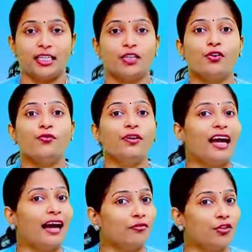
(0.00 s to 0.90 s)
So we
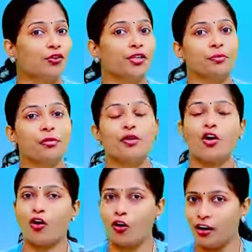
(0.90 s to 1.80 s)
have to remember
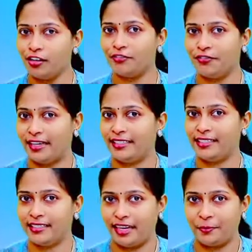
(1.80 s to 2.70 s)
all 5
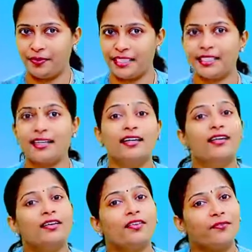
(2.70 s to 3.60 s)
steps
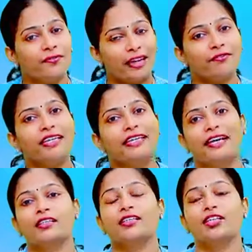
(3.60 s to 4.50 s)
when we
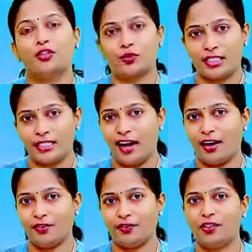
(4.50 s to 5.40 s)
get into
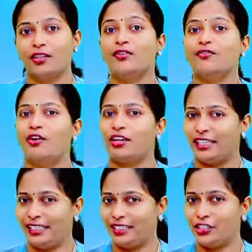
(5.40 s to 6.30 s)
sound for
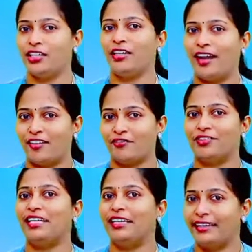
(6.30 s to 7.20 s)
each and
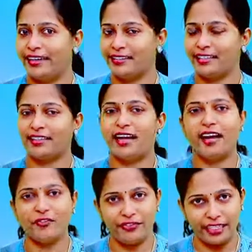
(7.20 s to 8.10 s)
every lesson.
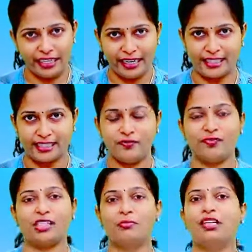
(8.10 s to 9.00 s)
Every lesson
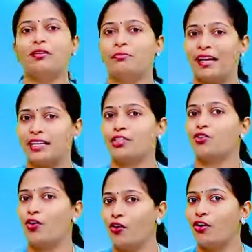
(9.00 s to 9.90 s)
will be
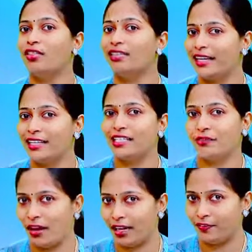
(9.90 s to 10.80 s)
based on
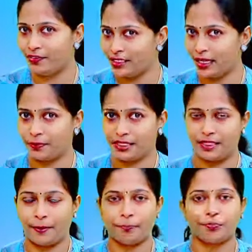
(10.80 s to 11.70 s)
these 5 steps.